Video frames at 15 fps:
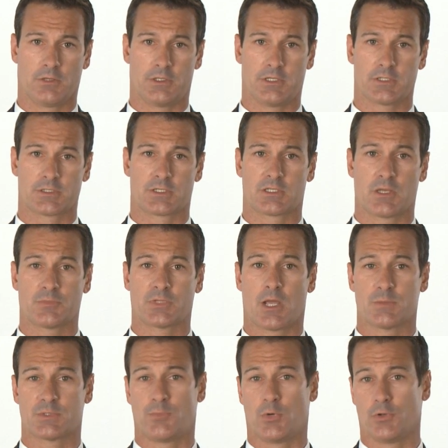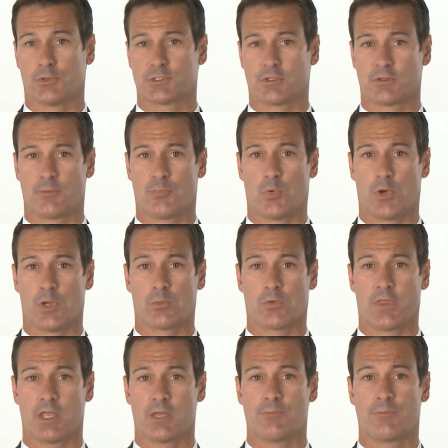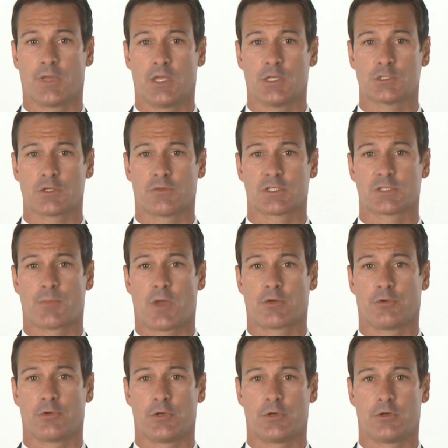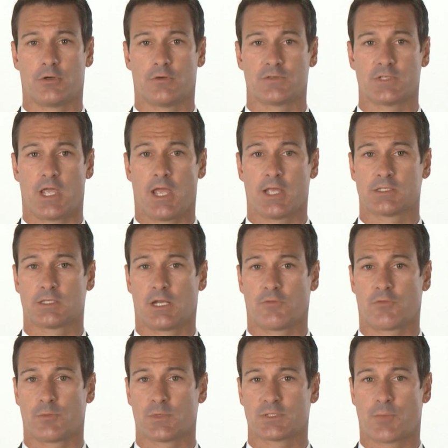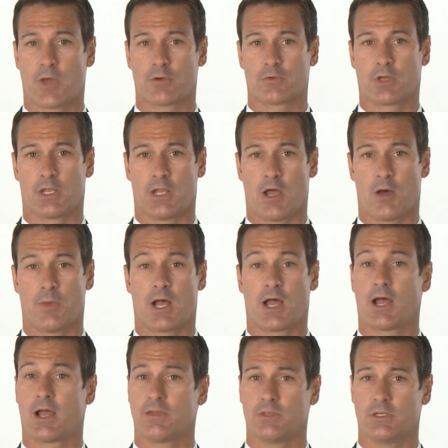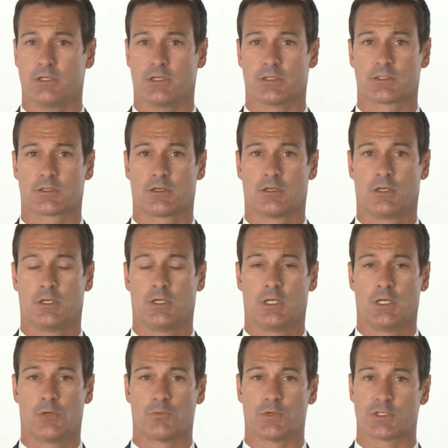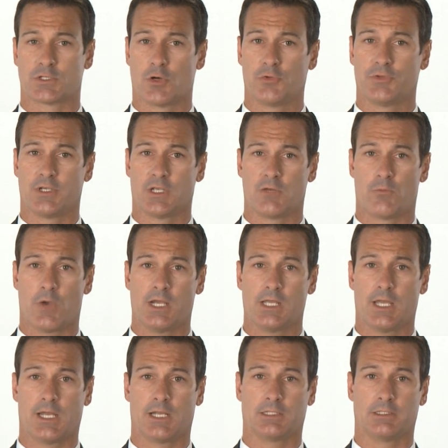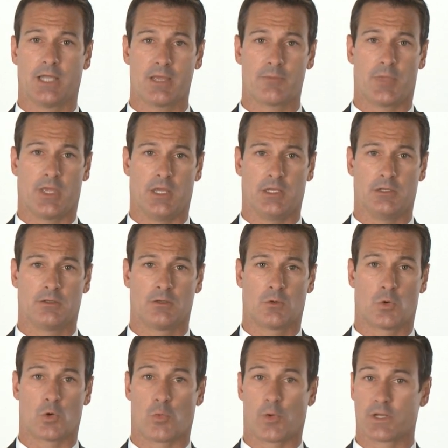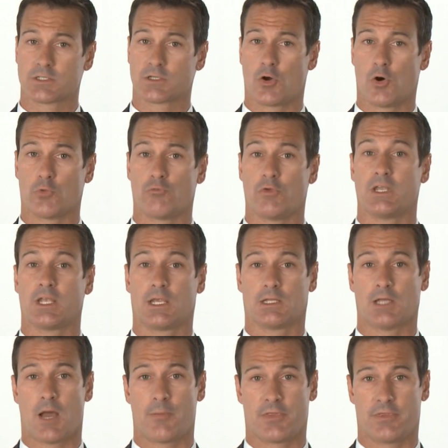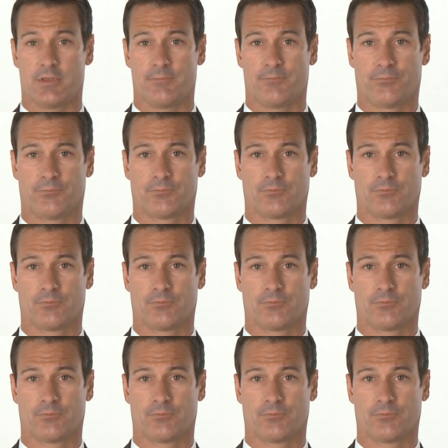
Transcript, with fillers: The discs sometimes bulge to the point where they impinge on the spinal nerves exiting from the spinal canal behind the disc, resulting in radiating leg pain or what is called radiculopathy.